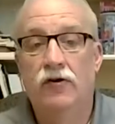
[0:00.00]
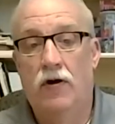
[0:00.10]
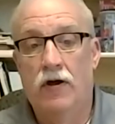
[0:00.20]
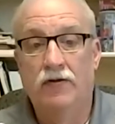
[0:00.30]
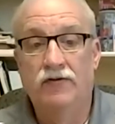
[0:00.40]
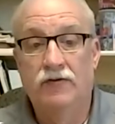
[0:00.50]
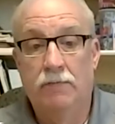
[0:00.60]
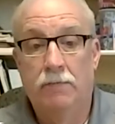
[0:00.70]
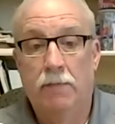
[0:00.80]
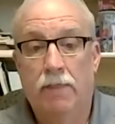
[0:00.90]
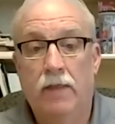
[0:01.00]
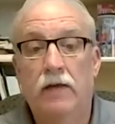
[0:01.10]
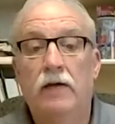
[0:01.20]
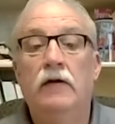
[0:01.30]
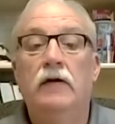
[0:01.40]
cause.
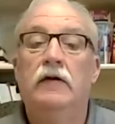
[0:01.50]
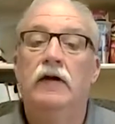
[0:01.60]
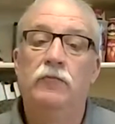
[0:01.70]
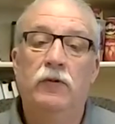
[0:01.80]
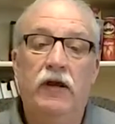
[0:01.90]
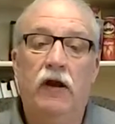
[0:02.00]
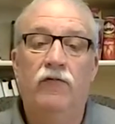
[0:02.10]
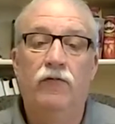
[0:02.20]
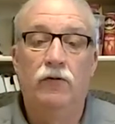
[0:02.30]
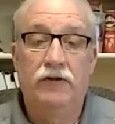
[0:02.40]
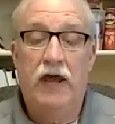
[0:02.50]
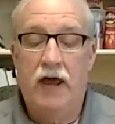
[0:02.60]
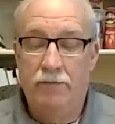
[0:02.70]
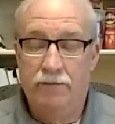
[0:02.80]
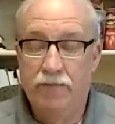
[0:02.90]
Let's be careful with
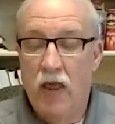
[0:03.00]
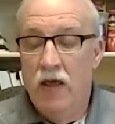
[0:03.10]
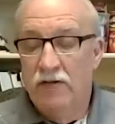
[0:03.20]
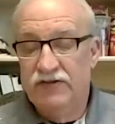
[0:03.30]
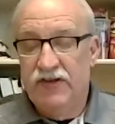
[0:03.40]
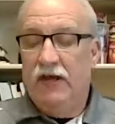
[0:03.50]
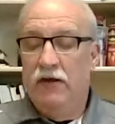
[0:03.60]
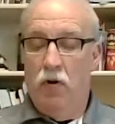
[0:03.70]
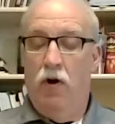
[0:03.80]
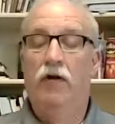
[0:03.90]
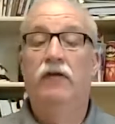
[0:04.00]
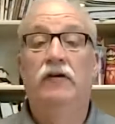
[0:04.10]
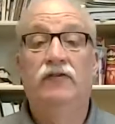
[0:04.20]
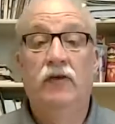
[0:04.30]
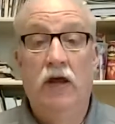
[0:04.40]
that. The second part of
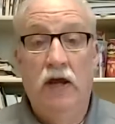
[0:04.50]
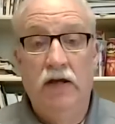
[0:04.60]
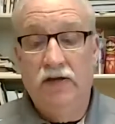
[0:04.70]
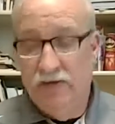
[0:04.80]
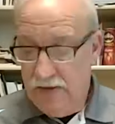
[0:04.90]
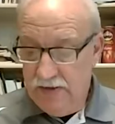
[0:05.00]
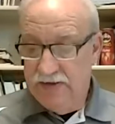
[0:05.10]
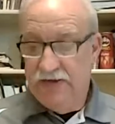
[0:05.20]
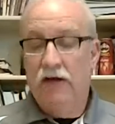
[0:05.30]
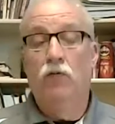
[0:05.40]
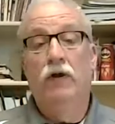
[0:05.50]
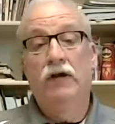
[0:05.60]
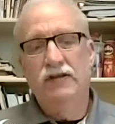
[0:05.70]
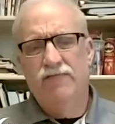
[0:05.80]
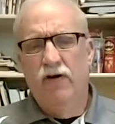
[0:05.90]
this is the second one,
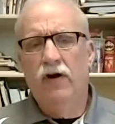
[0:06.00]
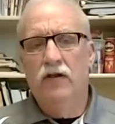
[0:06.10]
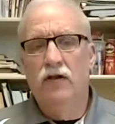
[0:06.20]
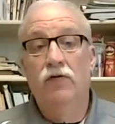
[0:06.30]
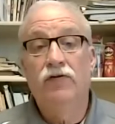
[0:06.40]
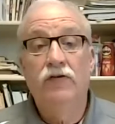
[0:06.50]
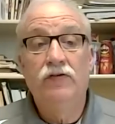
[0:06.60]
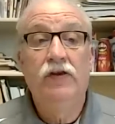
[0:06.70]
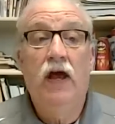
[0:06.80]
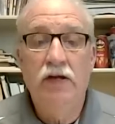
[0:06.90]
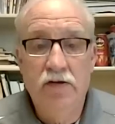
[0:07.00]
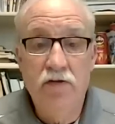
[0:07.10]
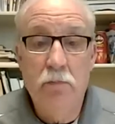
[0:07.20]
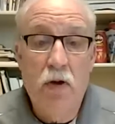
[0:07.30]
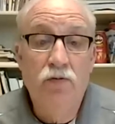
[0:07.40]
and it's very close, is the idea of the
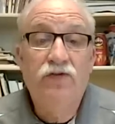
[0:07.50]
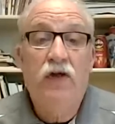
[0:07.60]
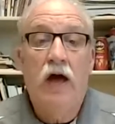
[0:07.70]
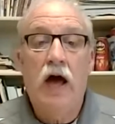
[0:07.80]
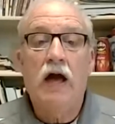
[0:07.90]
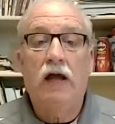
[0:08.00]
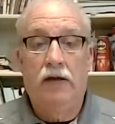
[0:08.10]
post hoc